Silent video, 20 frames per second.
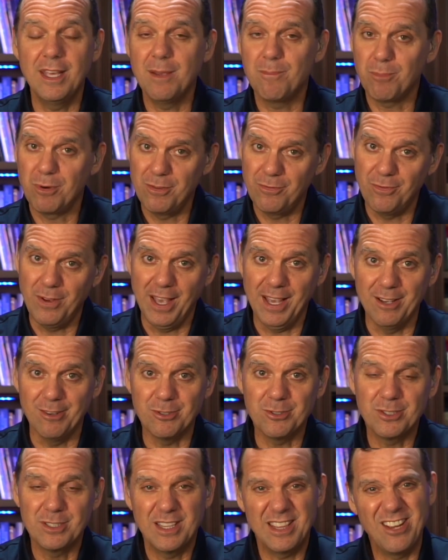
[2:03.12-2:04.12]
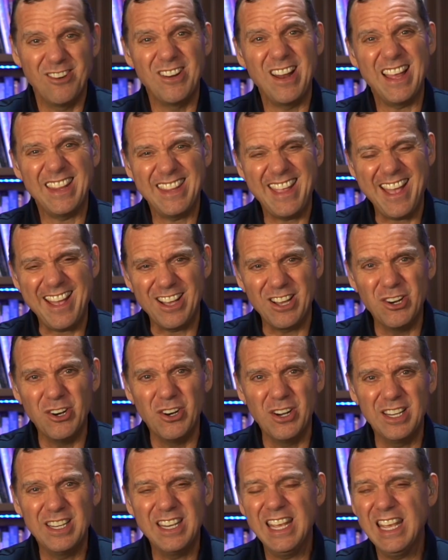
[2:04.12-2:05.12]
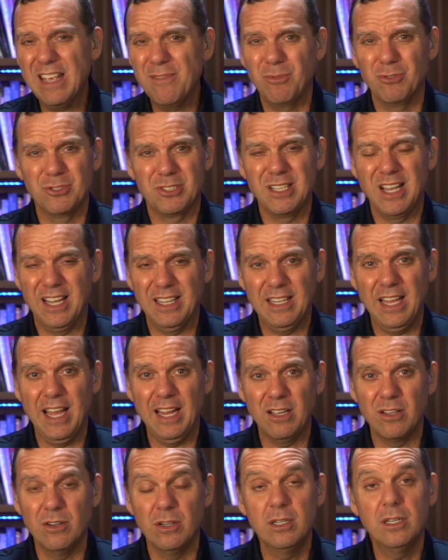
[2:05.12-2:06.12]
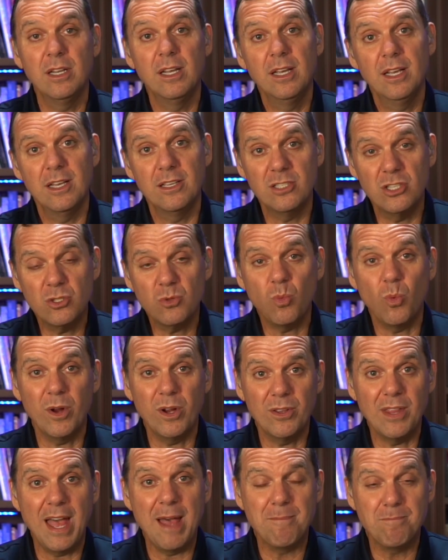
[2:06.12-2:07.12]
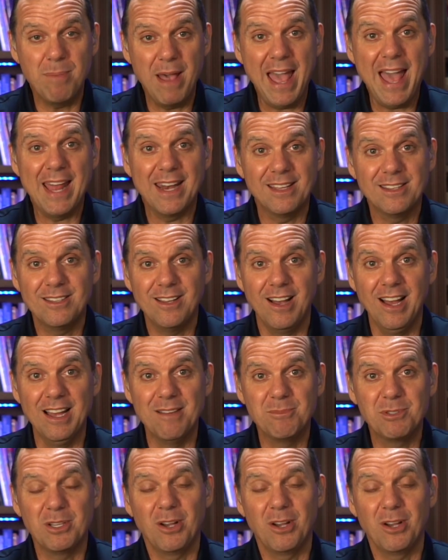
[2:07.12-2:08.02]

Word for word: It prevails. They're not that good. Evil's not that good. It's just we're that bad at times.